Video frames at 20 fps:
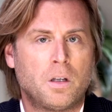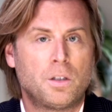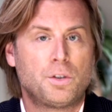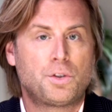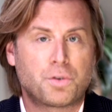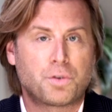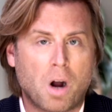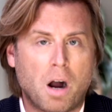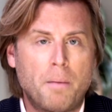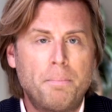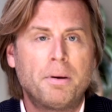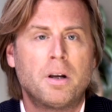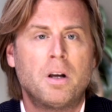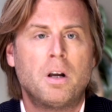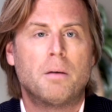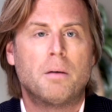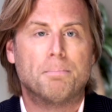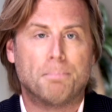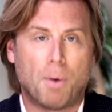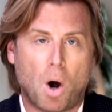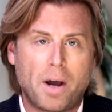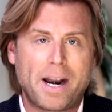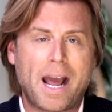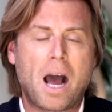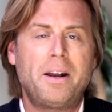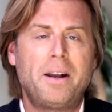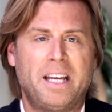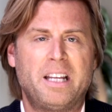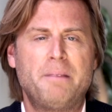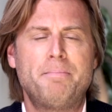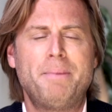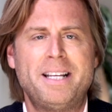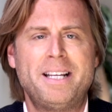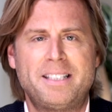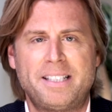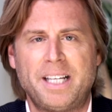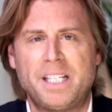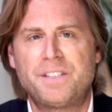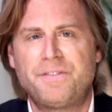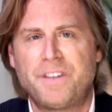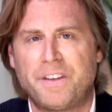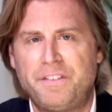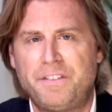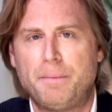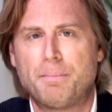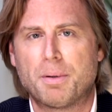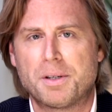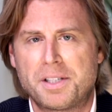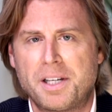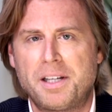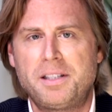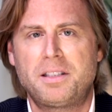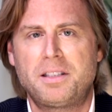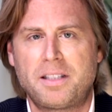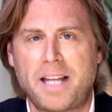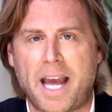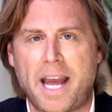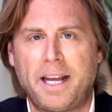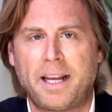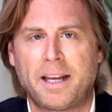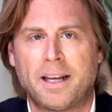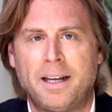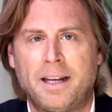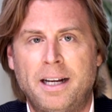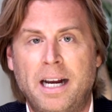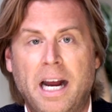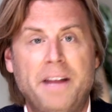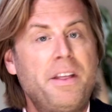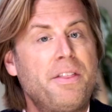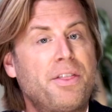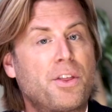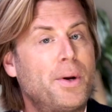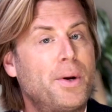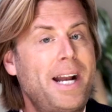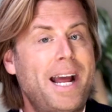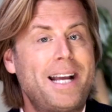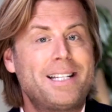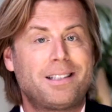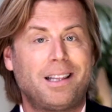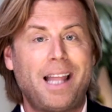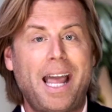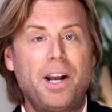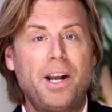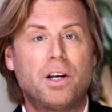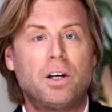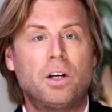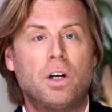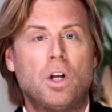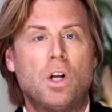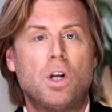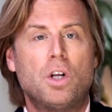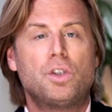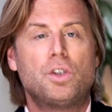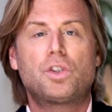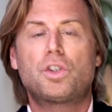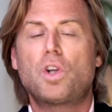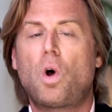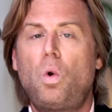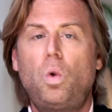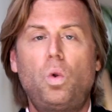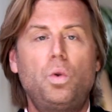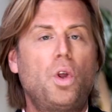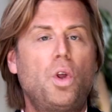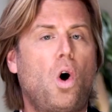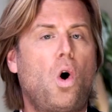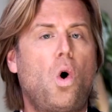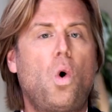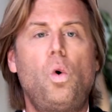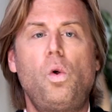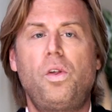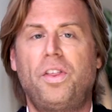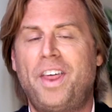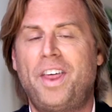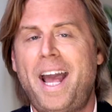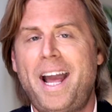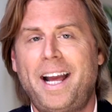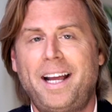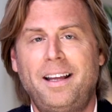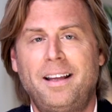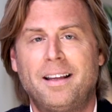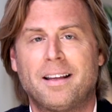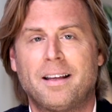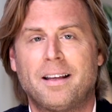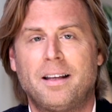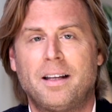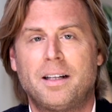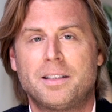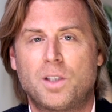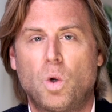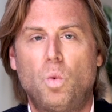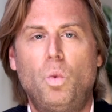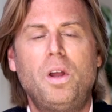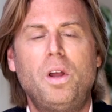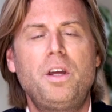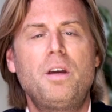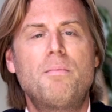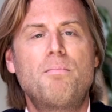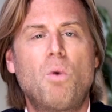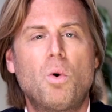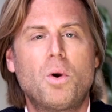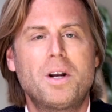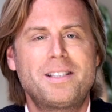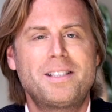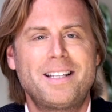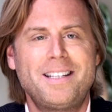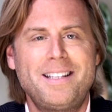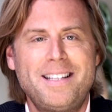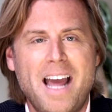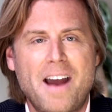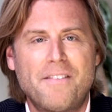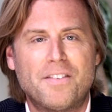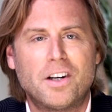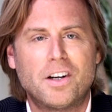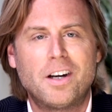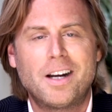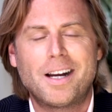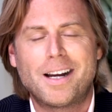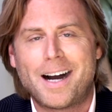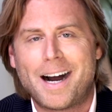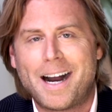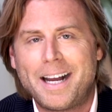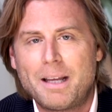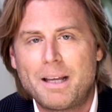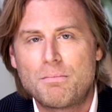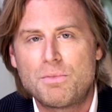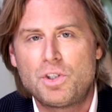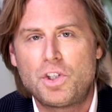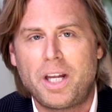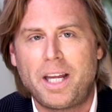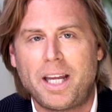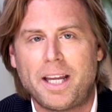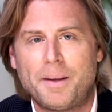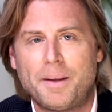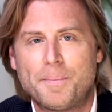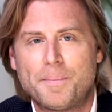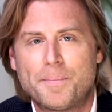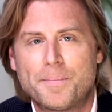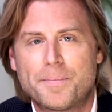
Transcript: Trump bought out NBC's 50% stake, and then 3 days later, sold the whole thing to William Morris Endeavor, IMG.